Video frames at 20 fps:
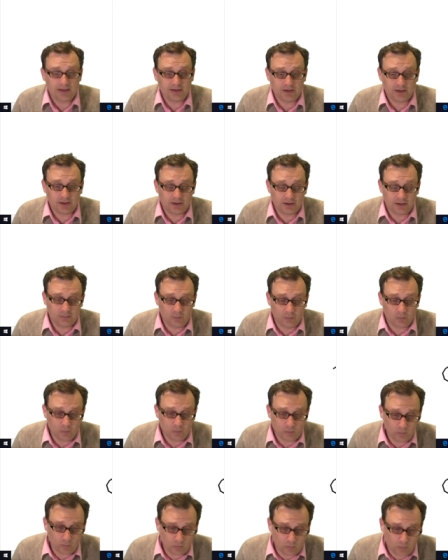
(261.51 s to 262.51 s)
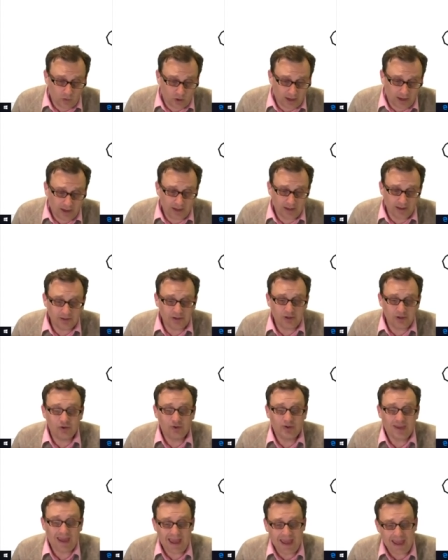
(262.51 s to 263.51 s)
And
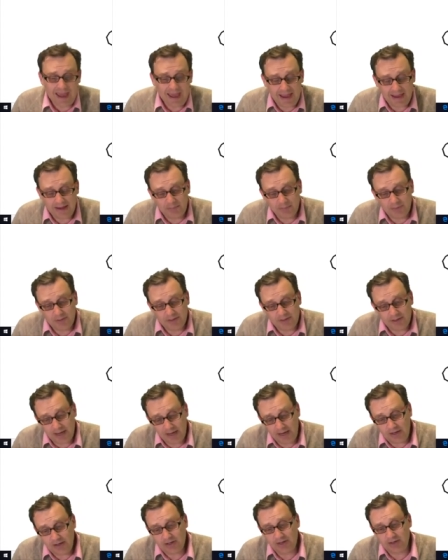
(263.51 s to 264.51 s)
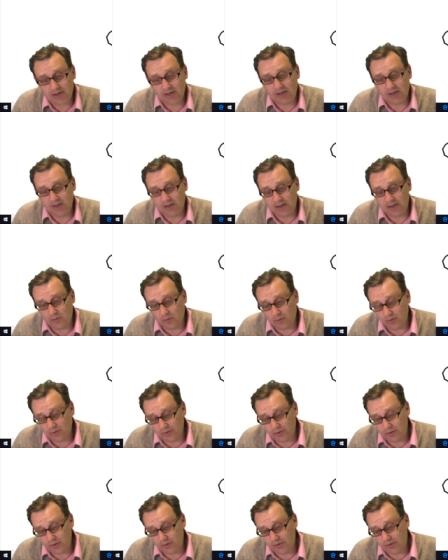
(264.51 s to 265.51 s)
while you can
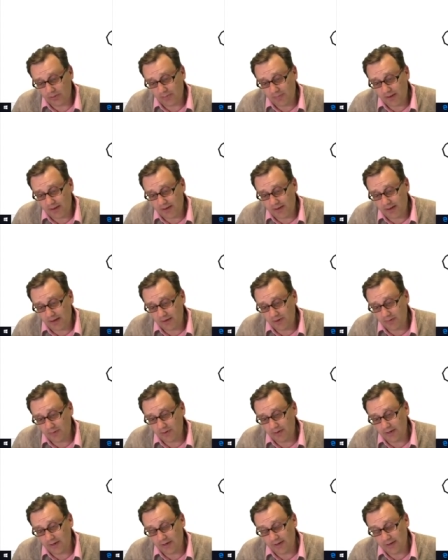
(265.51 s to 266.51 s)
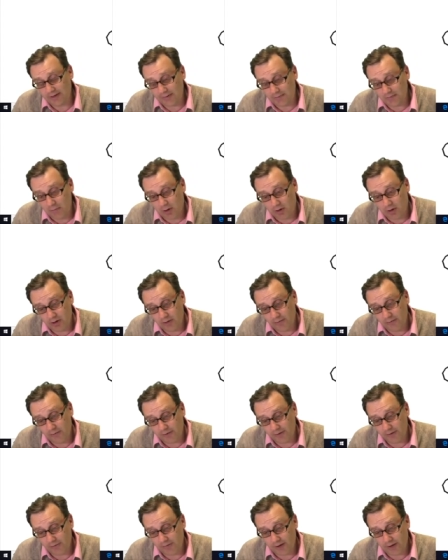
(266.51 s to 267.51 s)
potentially also strip that down to adenosine
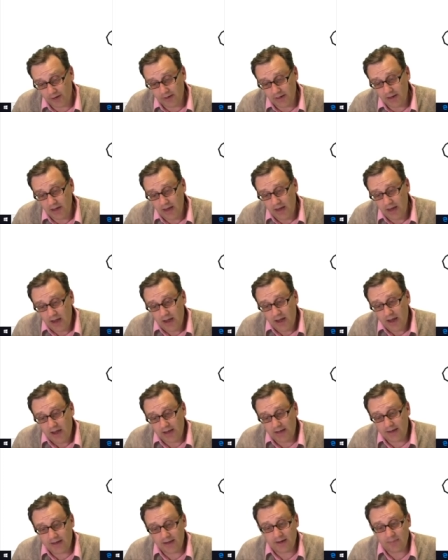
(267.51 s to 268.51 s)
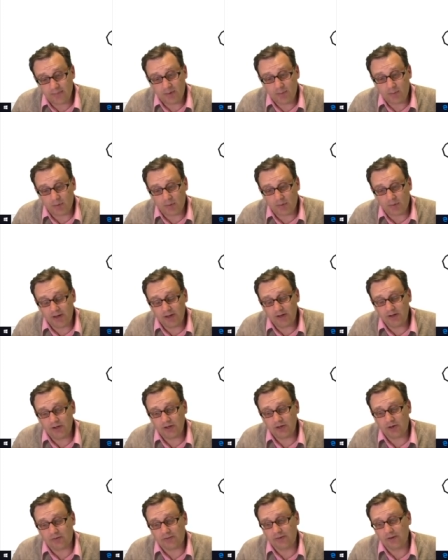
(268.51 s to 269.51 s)
monophosphate, and get a bit
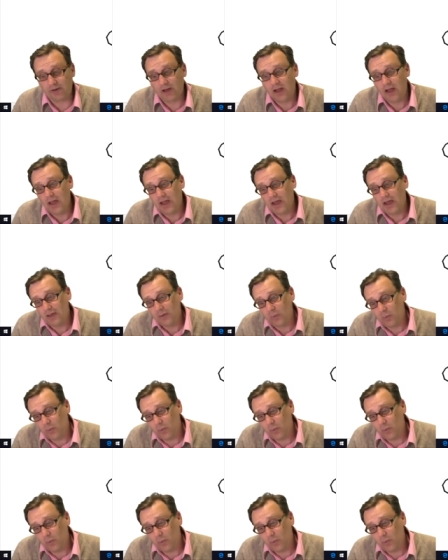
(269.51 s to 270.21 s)
more energy off it,